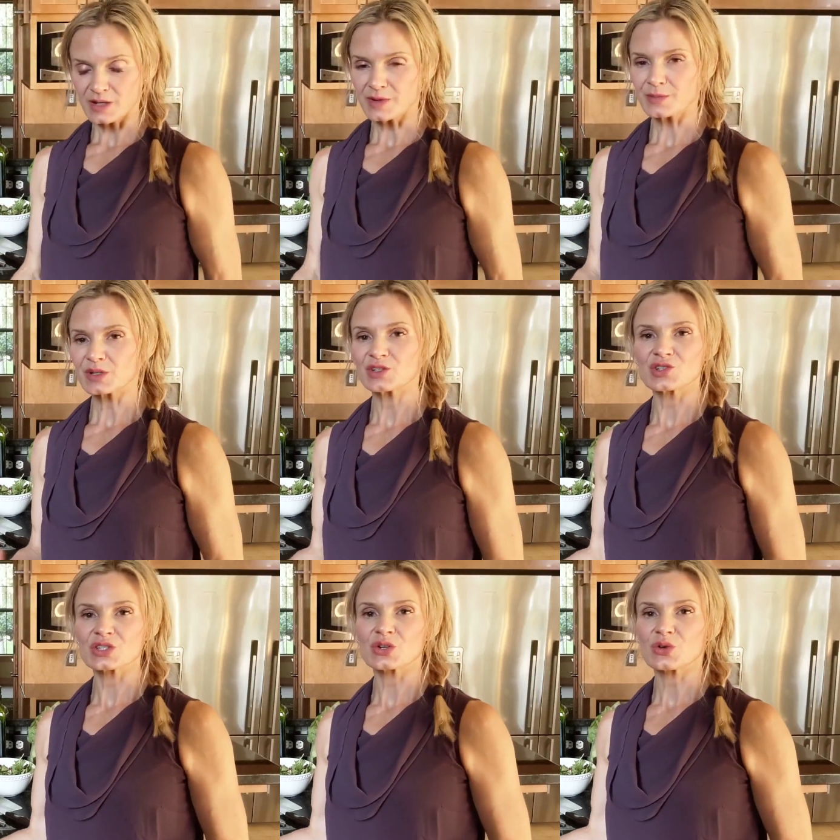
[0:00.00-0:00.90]
but I'm going to
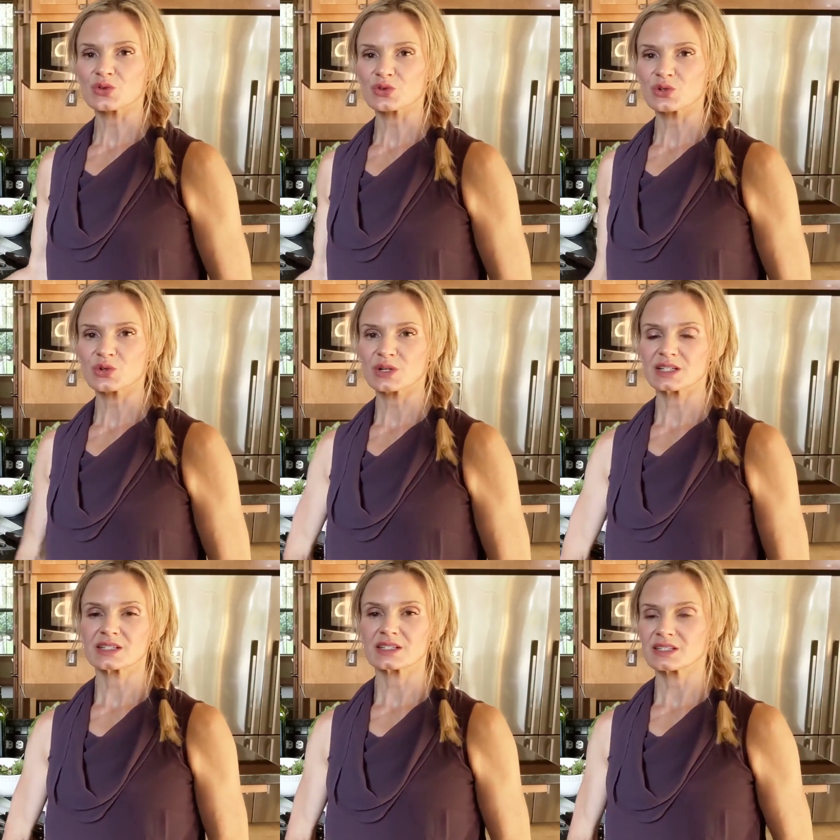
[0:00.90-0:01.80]
just go through
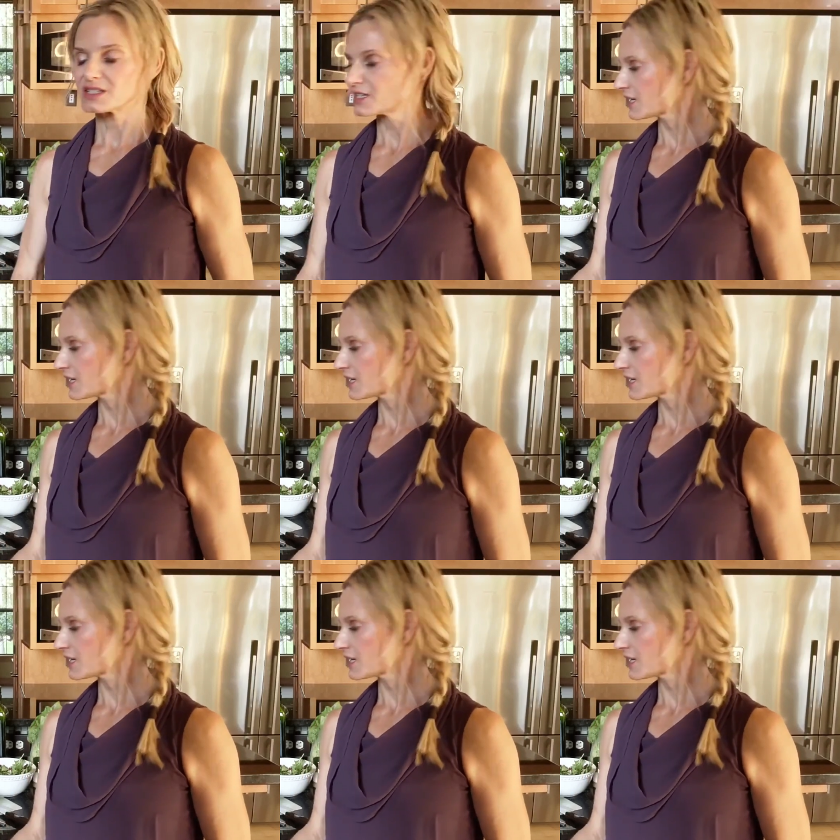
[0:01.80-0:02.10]
and